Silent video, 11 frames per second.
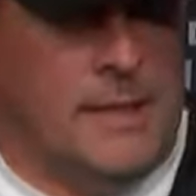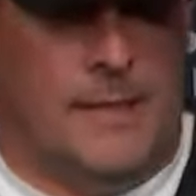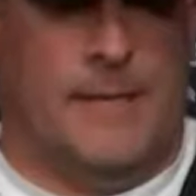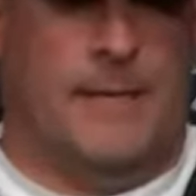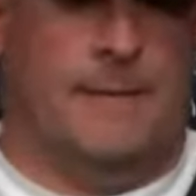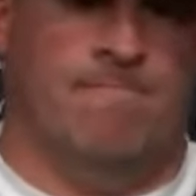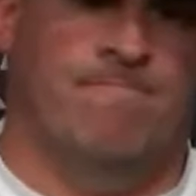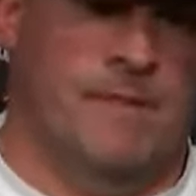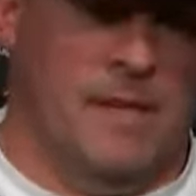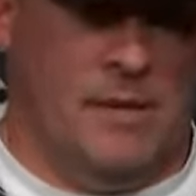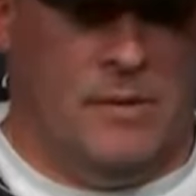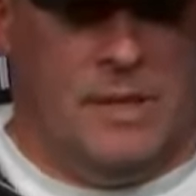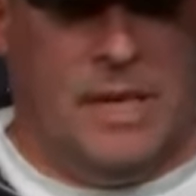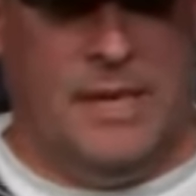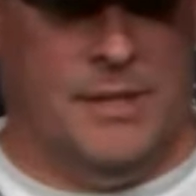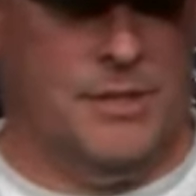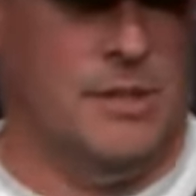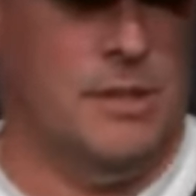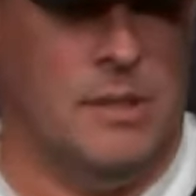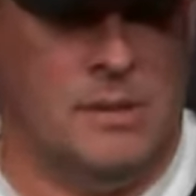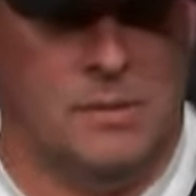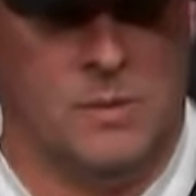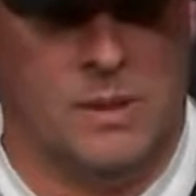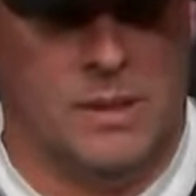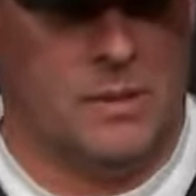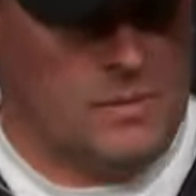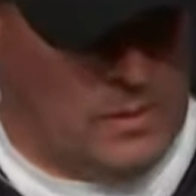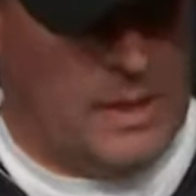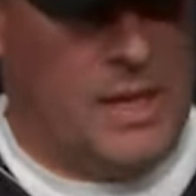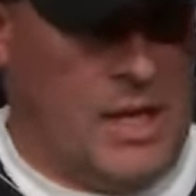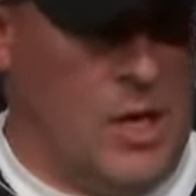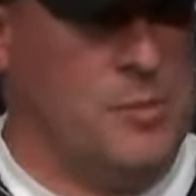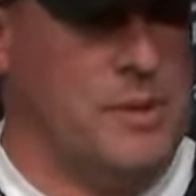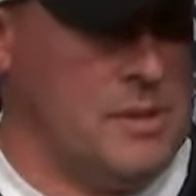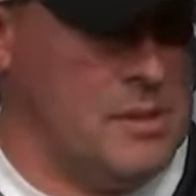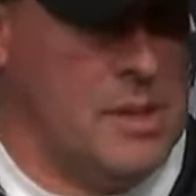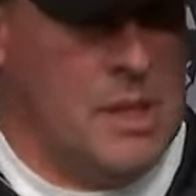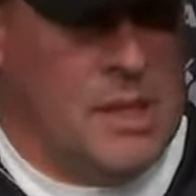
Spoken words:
you know, got injured and, you know, helped us,